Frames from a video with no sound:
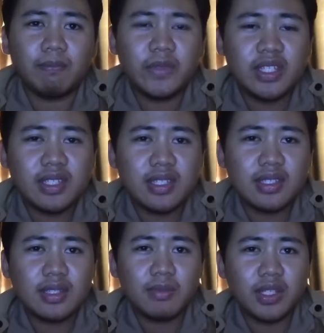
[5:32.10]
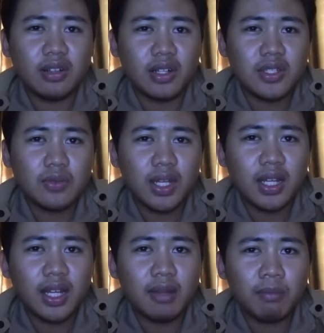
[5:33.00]
This is because when
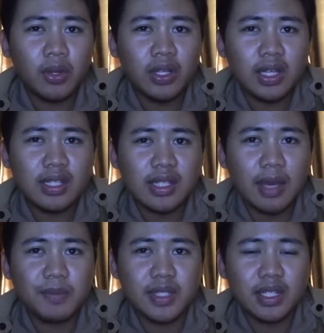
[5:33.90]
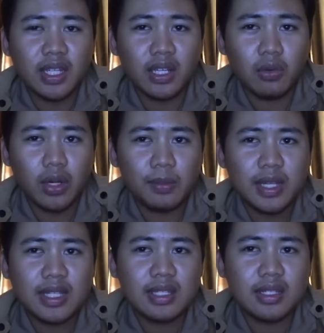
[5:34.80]
an employee is absent at the
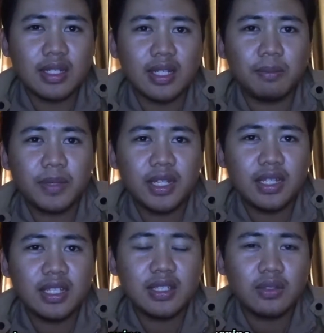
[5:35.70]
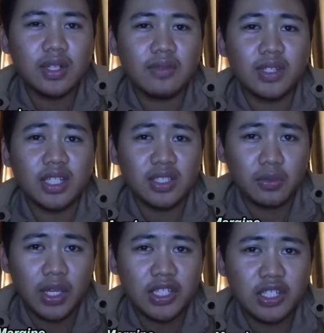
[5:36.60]
workplace, the company needs to cover its
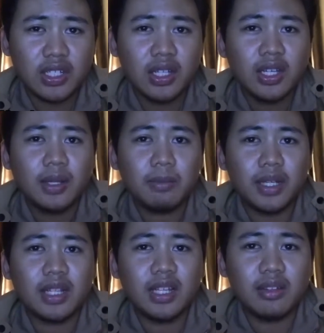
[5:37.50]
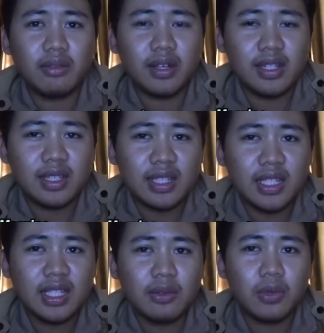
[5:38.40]
wage. But in the
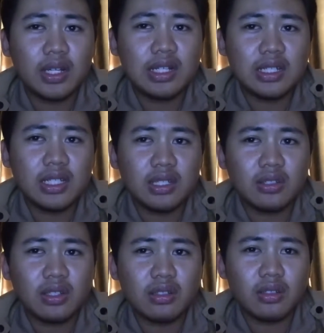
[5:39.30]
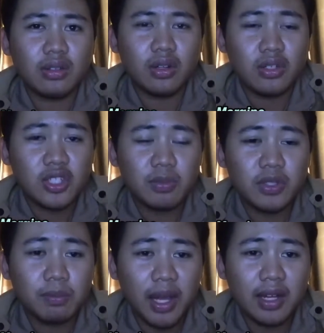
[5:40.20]
reality, worker did not
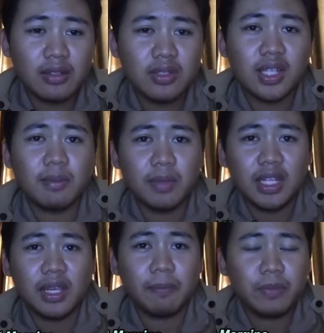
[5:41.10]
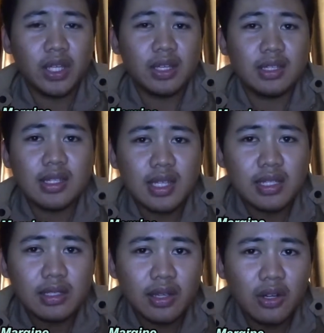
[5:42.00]
contribute back to the company. This
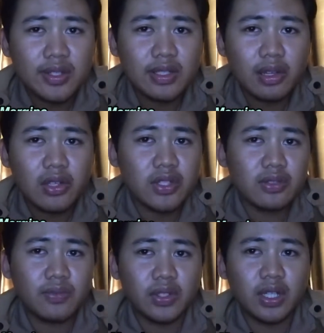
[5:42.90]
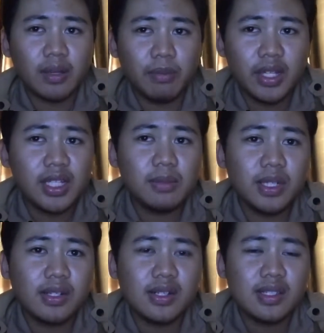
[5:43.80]
has caused loss for the company
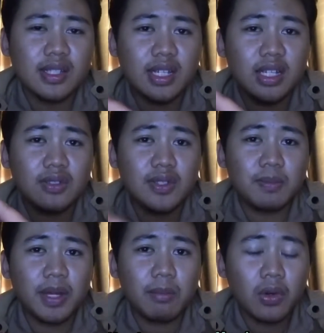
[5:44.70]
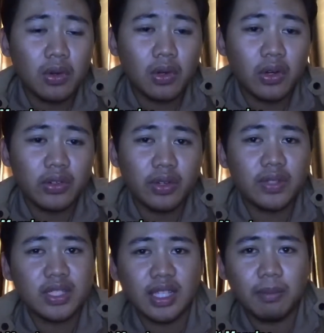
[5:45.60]
because they need to spend more on
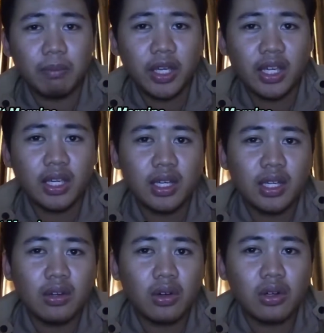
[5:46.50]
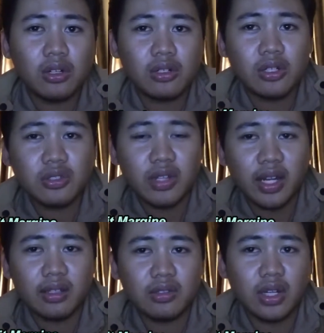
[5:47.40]
overtime pay or
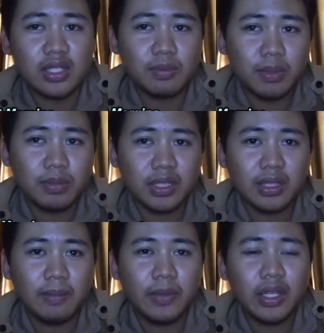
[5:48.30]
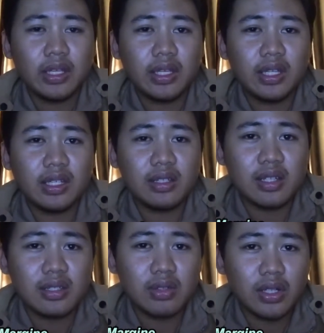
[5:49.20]
contract to other people. In
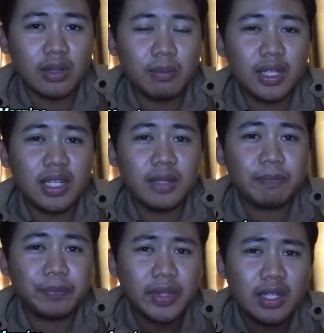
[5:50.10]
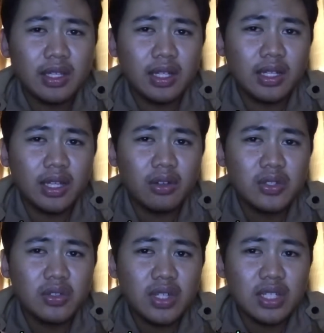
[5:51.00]
industrial company, they
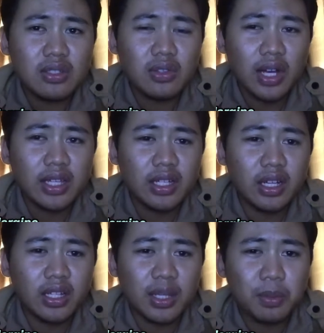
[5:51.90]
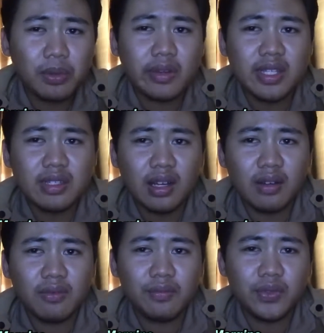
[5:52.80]
also need to hire a temporary
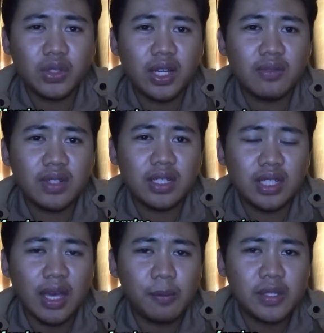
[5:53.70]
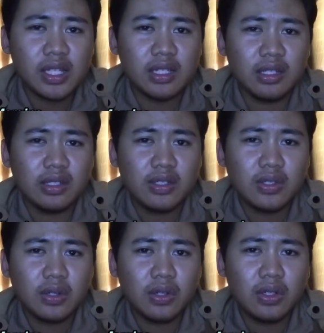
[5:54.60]
staff to cover the absent.
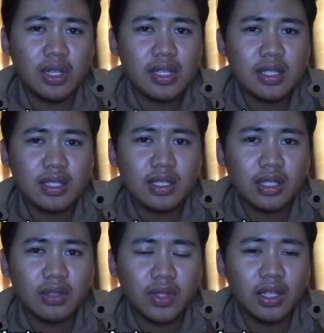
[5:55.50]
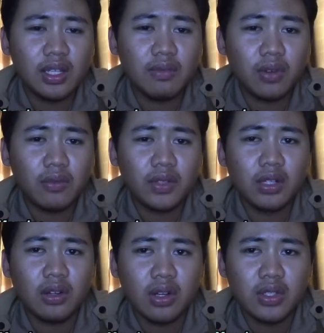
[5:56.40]
So this will involve the
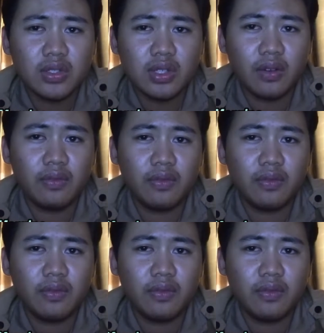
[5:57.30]
cost of